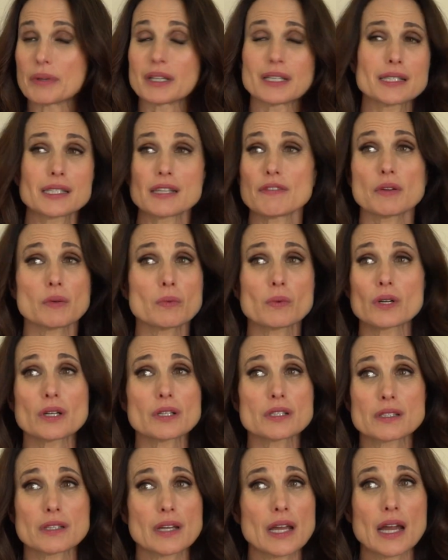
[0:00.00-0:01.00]
And it's even
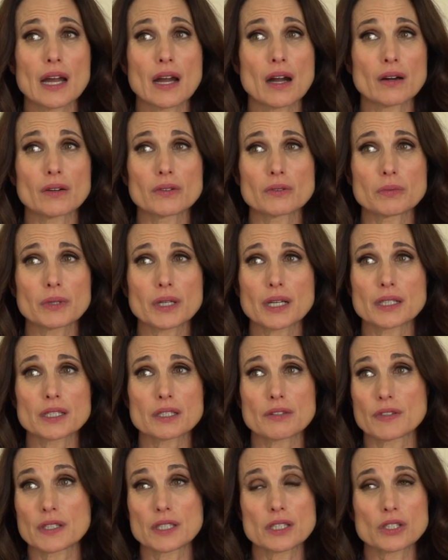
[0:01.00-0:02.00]
worse now because
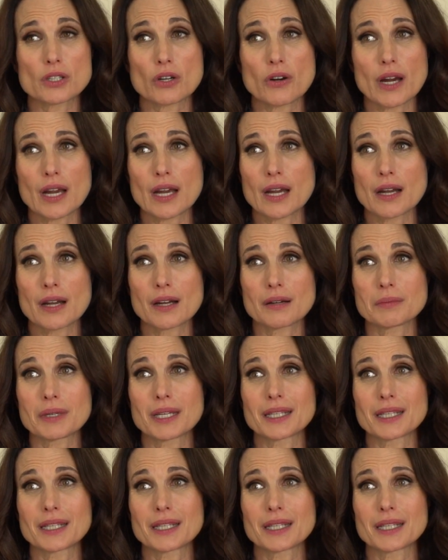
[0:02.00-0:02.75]
of Instagram,